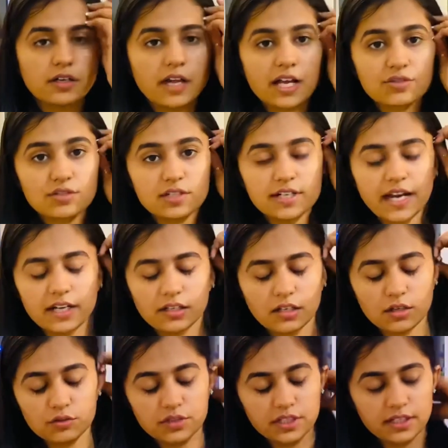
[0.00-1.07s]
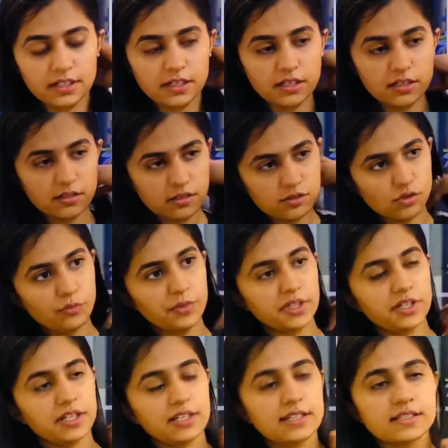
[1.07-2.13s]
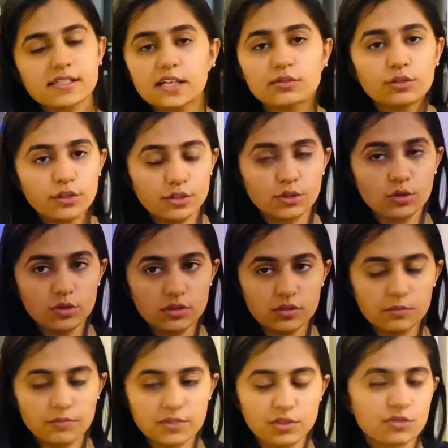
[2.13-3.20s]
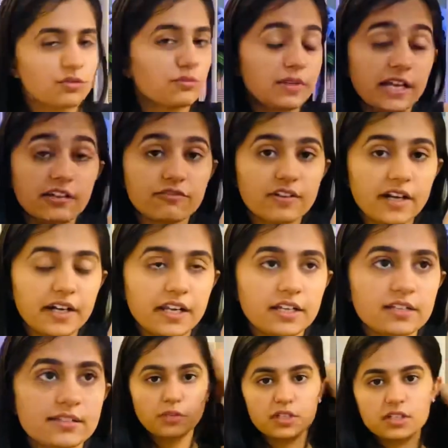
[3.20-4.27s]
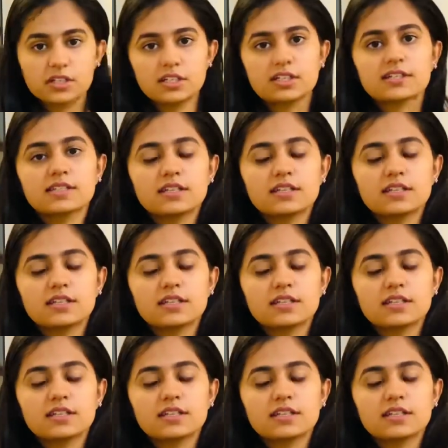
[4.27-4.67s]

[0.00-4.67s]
actually right now there are so many deals are going on due to Black Friday. Many deals